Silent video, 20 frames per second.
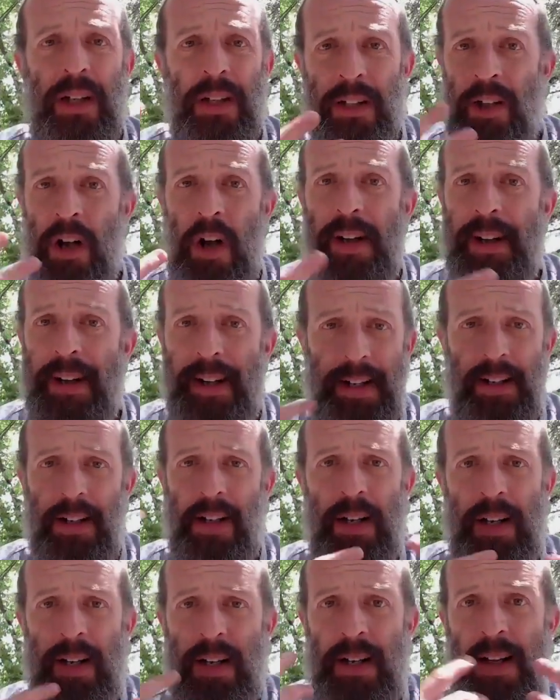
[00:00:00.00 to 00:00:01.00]
guarding
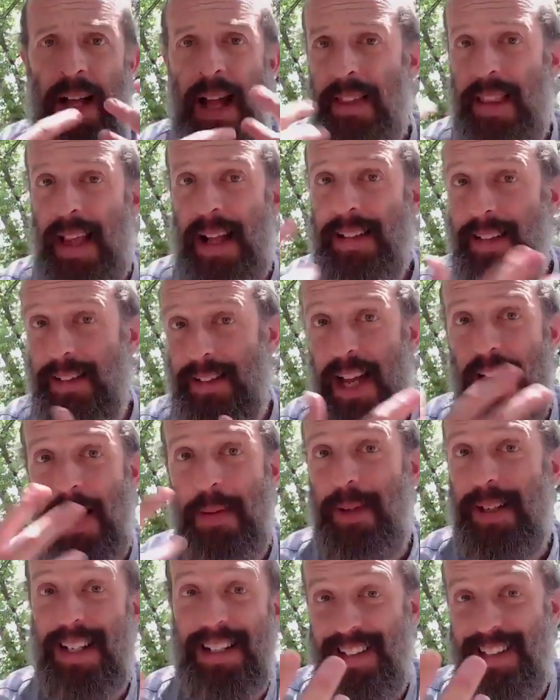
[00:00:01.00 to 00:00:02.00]
at the
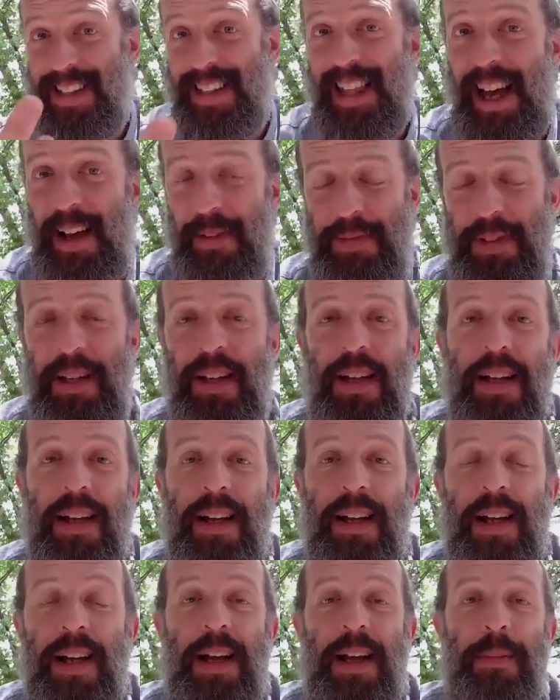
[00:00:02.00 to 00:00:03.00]
time against theft,
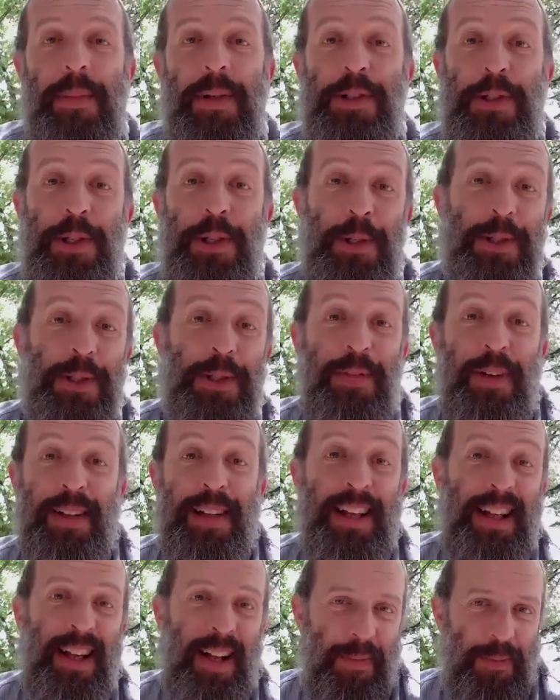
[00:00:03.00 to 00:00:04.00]
but Jews felt
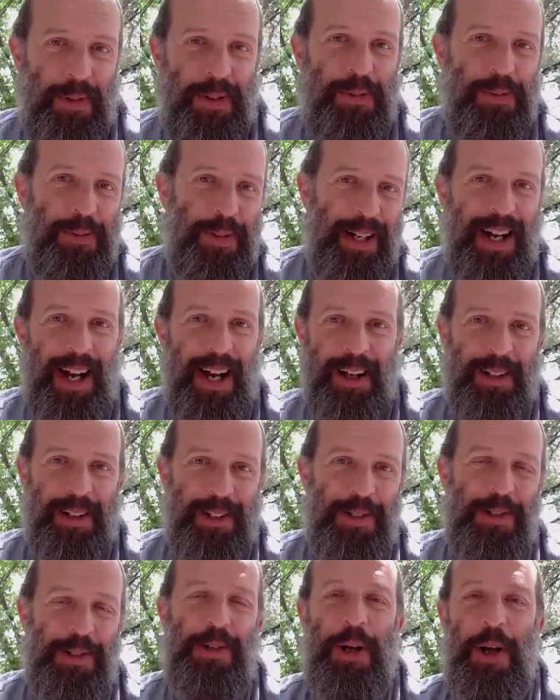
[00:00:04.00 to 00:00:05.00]
like we're not
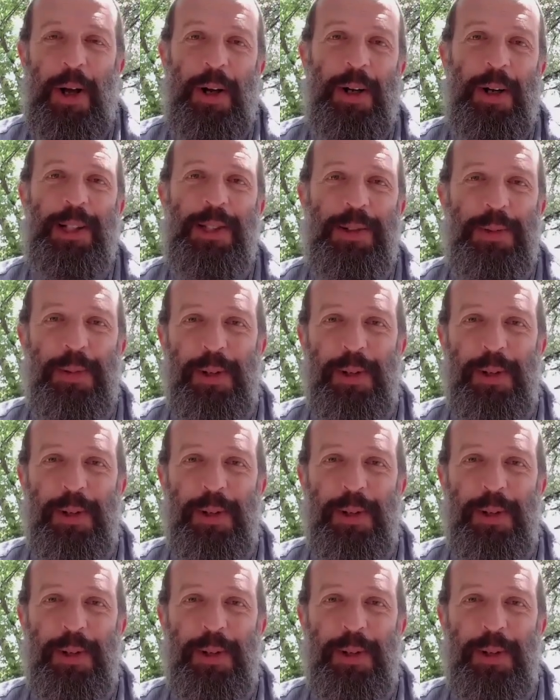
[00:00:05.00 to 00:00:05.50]
guards.